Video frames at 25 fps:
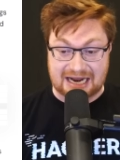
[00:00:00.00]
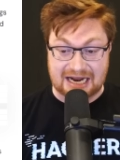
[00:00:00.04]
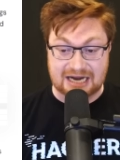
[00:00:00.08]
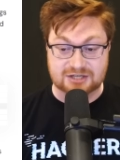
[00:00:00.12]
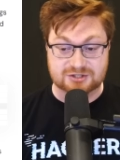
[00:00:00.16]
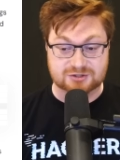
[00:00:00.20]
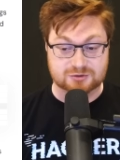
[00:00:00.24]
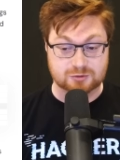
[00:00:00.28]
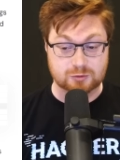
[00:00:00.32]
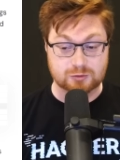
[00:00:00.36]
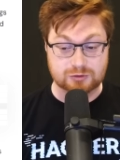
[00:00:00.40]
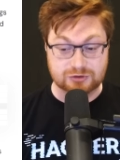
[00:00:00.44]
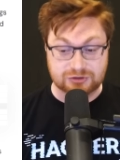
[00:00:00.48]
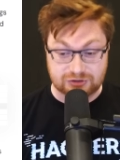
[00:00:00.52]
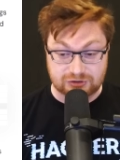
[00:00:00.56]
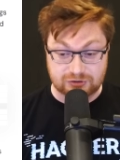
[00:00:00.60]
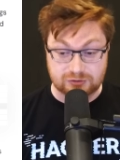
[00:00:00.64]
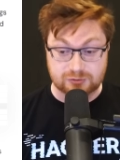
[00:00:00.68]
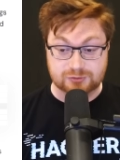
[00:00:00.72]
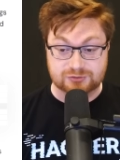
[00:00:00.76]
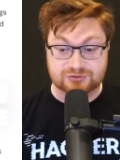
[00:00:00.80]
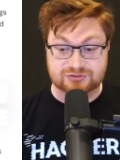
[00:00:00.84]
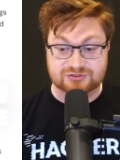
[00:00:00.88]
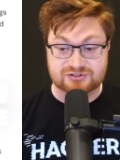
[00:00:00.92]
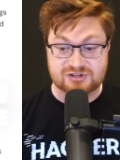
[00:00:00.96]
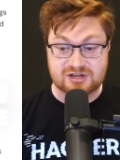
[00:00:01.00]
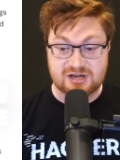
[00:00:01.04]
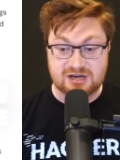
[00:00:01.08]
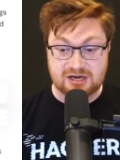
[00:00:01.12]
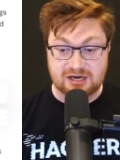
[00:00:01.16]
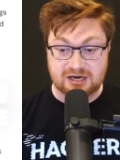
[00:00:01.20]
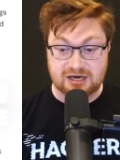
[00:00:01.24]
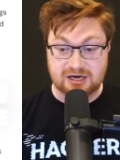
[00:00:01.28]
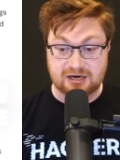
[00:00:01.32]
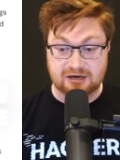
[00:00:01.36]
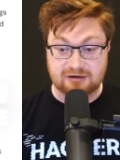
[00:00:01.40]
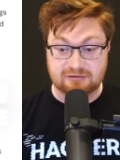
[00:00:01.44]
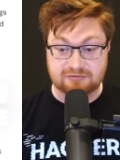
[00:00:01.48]
actual use
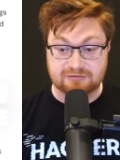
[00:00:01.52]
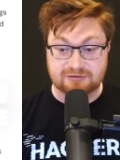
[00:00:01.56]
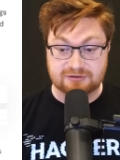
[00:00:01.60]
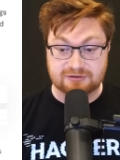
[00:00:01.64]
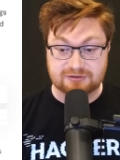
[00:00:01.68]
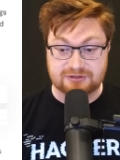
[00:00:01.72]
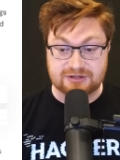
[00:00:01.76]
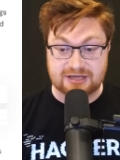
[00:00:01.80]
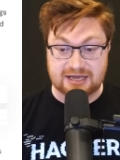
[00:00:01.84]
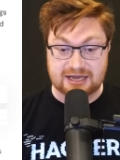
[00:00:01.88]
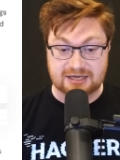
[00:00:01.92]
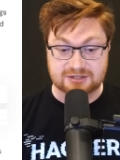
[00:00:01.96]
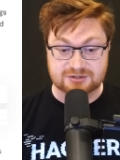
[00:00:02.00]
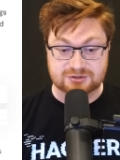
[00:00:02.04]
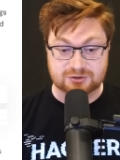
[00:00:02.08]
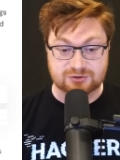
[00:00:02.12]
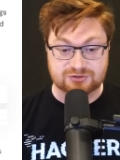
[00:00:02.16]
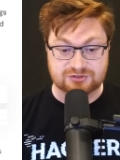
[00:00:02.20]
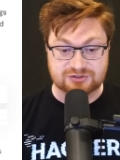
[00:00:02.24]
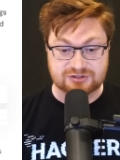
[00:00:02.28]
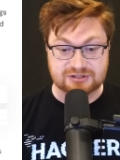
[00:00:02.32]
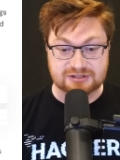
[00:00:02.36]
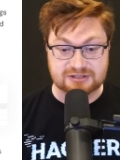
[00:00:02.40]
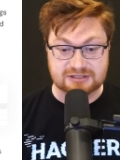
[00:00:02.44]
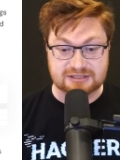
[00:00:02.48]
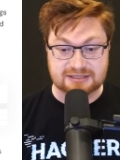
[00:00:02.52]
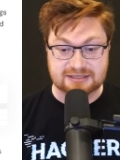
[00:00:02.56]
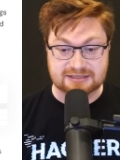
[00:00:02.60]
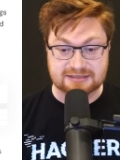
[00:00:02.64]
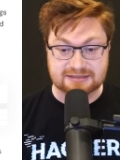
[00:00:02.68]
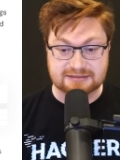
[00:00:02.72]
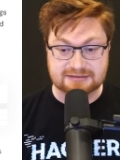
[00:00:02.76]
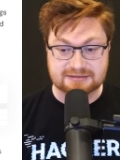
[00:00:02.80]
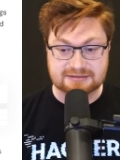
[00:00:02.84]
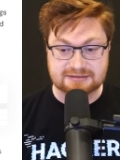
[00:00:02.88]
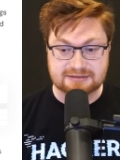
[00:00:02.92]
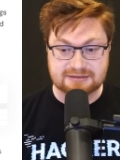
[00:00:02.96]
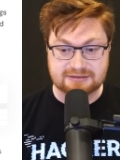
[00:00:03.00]
of the Azure C L
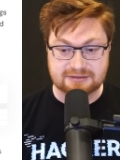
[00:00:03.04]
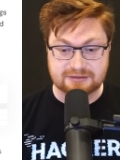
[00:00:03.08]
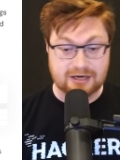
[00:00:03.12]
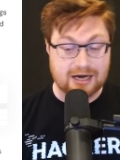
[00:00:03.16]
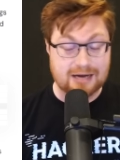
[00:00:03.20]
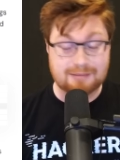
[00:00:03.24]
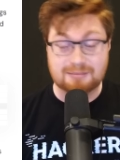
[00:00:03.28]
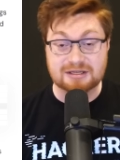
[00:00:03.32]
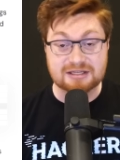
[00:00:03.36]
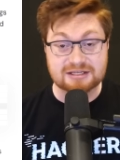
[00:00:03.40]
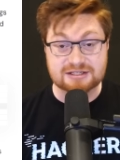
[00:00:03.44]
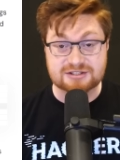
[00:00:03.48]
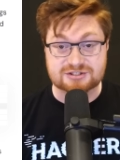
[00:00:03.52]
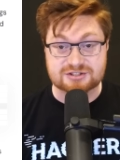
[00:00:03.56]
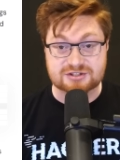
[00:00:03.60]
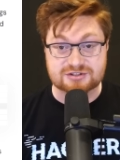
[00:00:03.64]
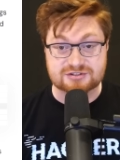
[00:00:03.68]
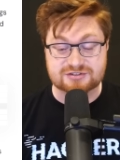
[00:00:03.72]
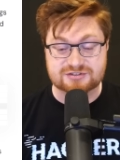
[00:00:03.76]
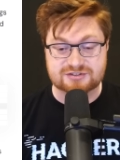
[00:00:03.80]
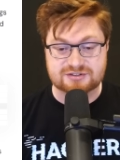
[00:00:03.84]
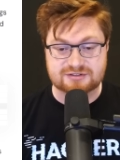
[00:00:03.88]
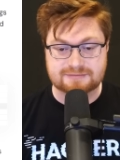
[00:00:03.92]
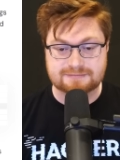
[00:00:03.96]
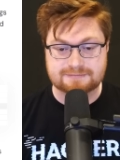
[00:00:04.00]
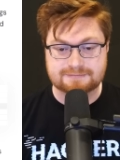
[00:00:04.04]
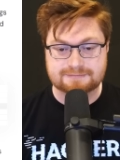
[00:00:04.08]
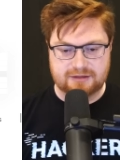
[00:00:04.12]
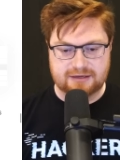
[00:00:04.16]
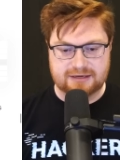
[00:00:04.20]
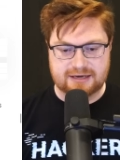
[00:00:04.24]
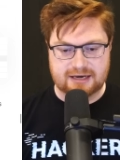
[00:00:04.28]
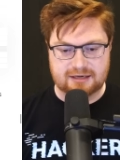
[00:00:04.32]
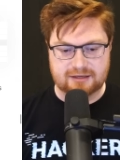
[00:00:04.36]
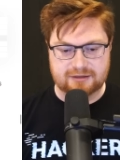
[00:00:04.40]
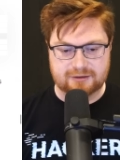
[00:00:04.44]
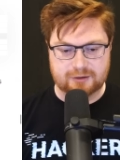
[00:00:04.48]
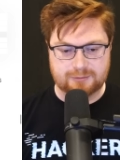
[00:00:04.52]
I, not malicious. They
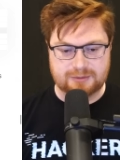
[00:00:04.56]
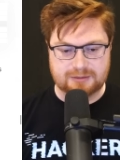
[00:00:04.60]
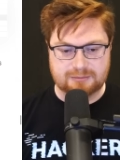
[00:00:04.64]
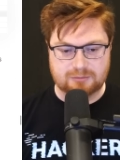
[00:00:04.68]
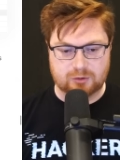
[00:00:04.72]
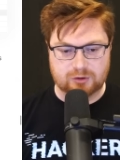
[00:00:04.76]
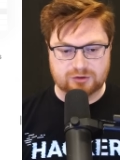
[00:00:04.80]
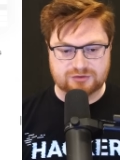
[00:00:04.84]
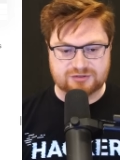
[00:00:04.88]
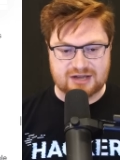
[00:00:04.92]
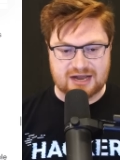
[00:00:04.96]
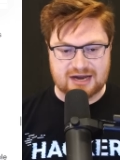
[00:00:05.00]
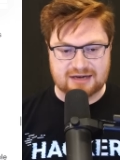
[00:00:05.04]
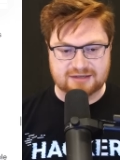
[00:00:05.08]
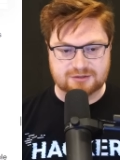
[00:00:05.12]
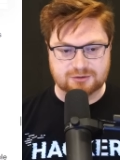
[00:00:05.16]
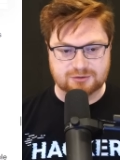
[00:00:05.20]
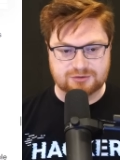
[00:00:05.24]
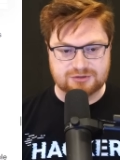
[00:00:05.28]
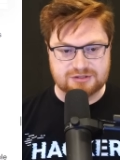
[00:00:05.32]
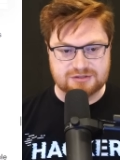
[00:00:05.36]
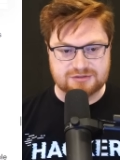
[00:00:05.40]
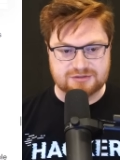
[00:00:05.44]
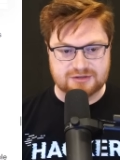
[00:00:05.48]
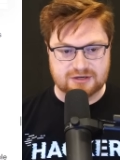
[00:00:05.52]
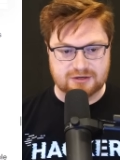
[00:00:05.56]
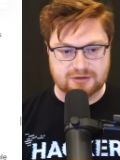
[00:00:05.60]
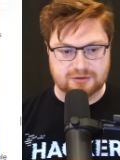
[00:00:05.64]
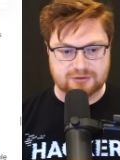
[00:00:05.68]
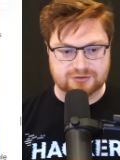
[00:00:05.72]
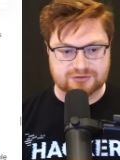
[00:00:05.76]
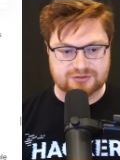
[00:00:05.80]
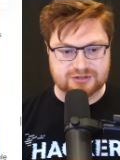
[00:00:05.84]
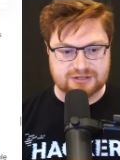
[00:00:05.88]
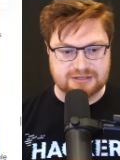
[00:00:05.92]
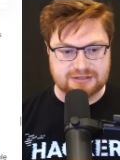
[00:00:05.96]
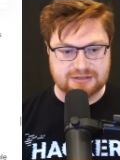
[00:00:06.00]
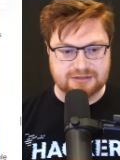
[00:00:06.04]
got a little bit more tactical
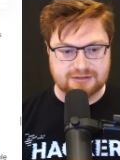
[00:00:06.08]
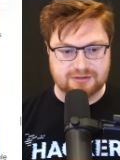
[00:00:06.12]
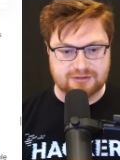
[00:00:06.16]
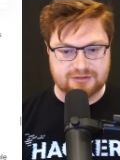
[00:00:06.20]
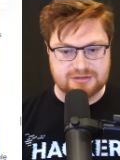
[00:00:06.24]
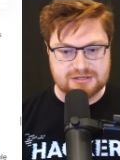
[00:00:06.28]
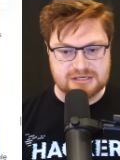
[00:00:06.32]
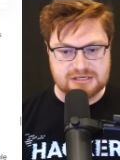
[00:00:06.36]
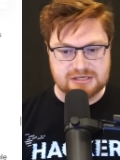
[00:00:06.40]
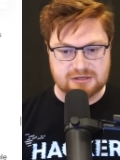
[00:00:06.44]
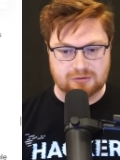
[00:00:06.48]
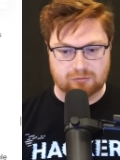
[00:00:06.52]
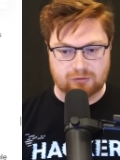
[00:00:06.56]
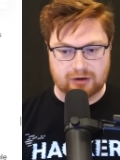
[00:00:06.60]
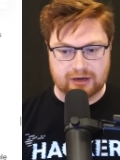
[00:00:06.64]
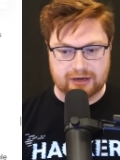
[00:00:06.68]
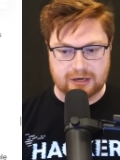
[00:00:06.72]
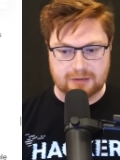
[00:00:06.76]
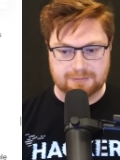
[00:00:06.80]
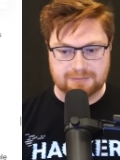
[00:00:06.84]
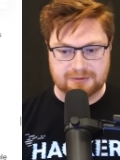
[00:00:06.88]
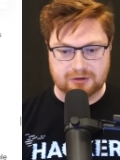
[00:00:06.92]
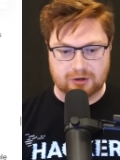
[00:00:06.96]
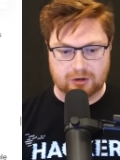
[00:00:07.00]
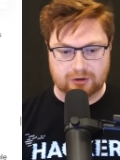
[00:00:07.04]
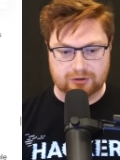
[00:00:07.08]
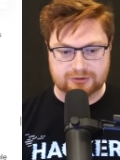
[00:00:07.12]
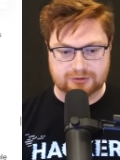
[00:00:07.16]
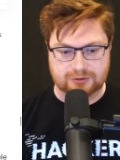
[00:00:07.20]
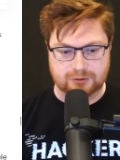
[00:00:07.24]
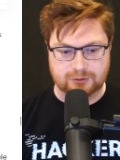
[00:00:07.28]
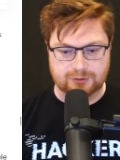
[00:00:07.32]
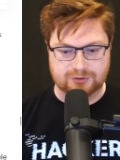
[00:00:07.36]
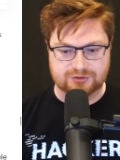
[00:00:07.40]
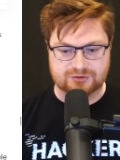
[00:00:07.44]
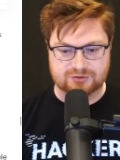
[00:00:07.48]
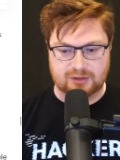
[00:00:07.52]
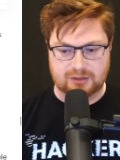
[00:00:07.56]
details in the write-up and
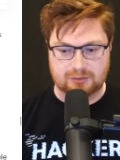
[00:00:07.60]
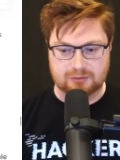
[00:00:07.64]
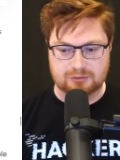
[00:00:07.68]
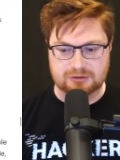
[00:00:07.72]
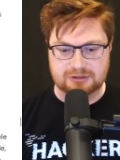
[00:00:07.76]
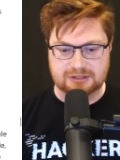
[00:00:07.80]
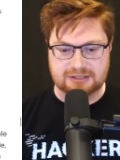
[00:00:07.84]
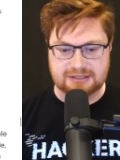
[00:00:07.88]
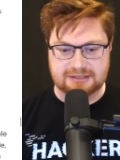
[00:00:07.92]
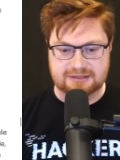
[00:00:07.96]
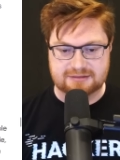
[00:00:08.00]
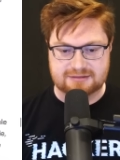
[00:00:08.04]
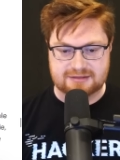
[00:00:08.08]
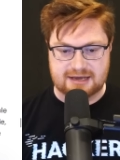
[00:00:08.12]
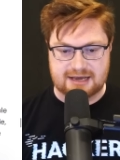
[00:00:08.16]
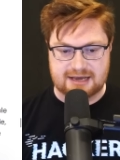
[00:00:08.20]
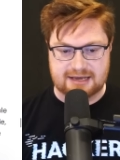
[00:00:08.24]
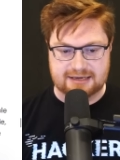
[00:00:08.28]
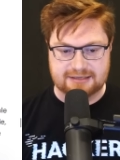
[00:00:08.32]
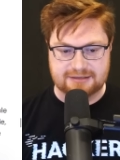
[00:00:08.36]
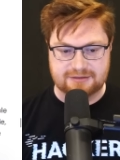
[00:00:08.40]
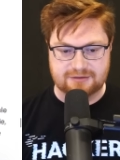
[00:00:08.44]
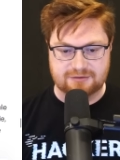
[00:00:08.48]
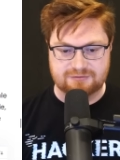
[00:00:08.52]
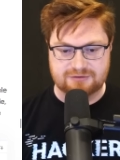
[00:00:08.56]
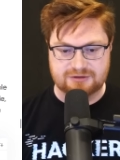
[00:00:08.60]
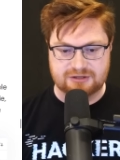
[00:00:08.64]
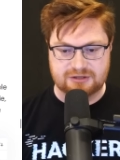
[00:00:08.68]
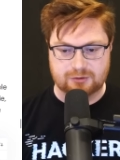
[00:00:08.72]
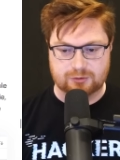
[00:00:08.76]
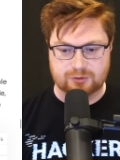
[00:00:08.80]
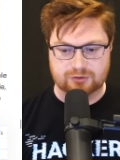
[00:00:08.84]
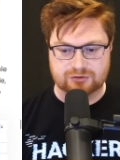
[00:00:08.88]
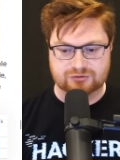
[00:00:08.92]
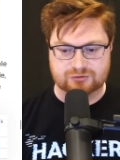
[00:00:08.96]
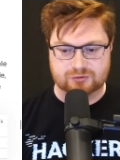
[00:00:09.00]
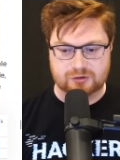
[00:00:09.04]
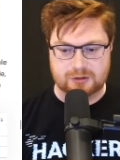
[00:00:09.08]
article, so I will link that in the video
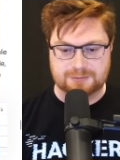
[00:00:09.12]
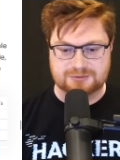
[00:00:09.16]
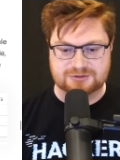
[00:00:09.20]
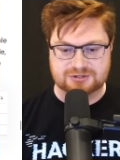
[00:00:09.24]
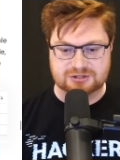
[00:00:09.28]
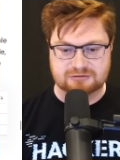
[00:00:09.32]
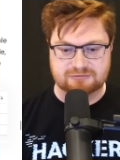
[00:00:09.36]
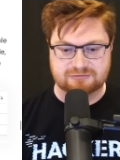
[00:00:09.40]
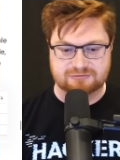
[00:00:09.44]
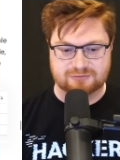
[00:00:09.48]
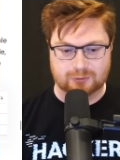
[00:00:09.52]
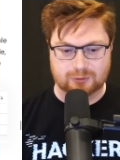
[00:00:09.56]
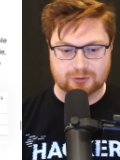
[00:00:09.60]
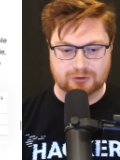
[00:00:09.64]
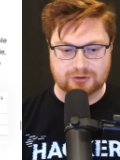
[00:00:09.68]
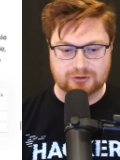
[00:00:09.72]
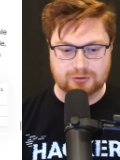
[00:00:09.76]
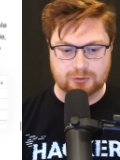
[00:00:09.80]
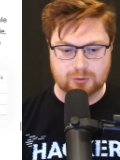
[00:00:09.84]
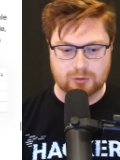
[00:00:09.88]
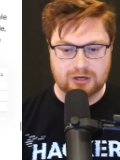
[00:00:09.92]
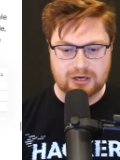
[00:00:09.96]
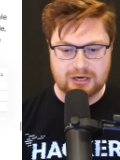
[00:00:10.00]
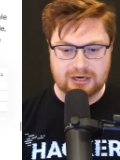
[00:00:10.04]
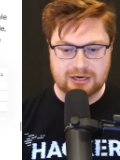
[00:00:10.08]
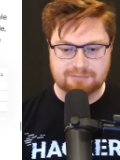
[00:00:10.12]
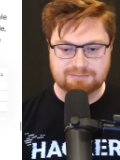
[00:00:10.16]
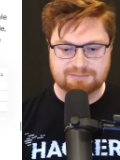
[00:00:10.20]
description for you.